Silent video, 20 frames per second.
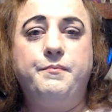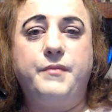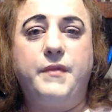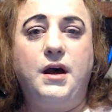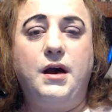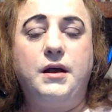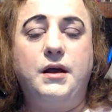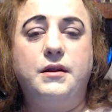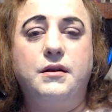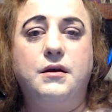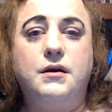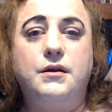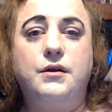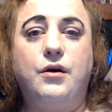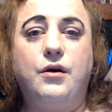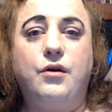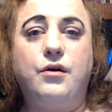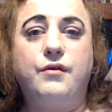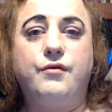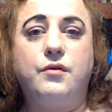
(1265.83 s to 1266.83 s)
And in
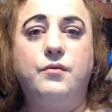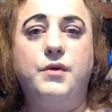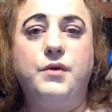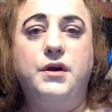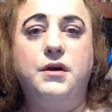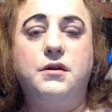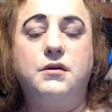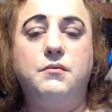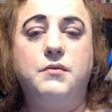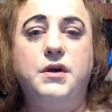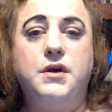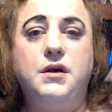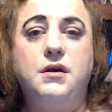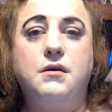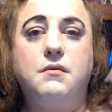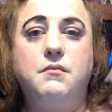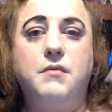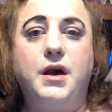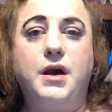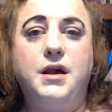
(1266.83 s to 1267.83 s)
order for me to make
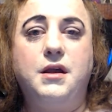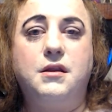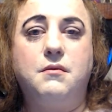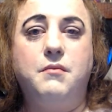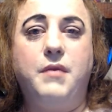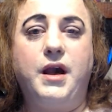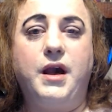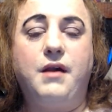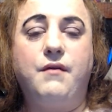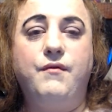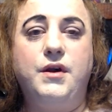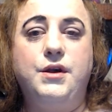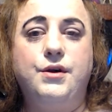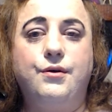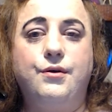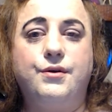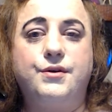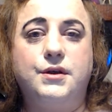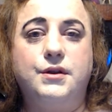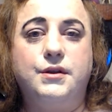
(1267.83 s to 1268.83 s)

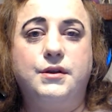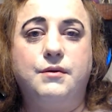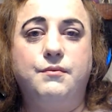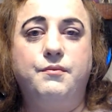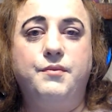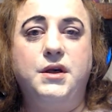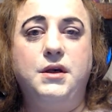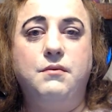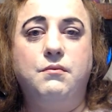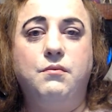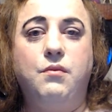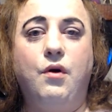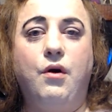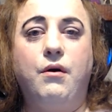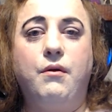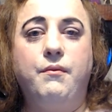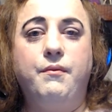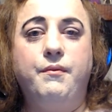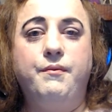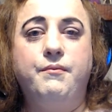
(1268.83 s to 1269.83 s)
videos and to be
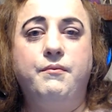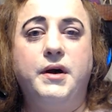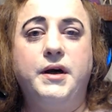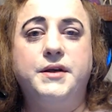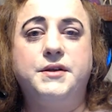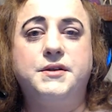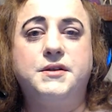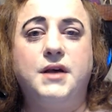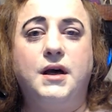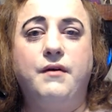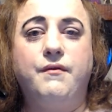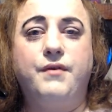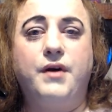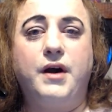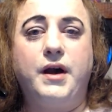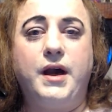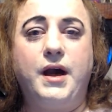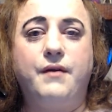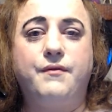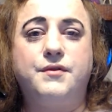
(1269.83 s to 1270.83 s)
more myself, I
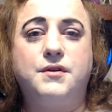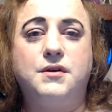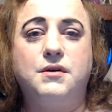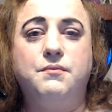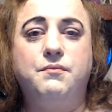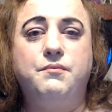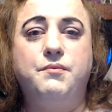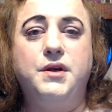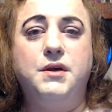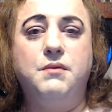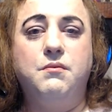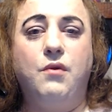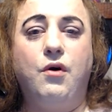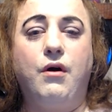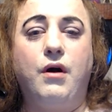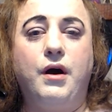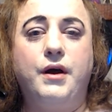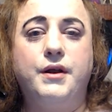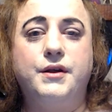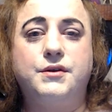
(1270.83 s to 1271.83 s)
have to be
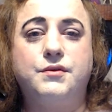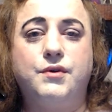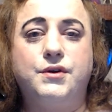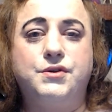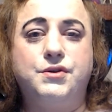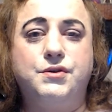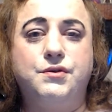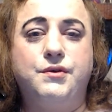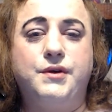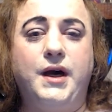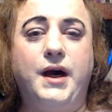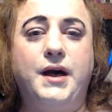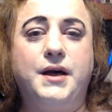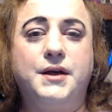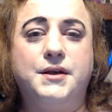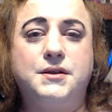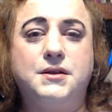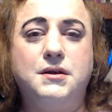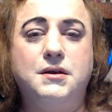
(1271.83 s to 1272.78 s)
more honest with you guys.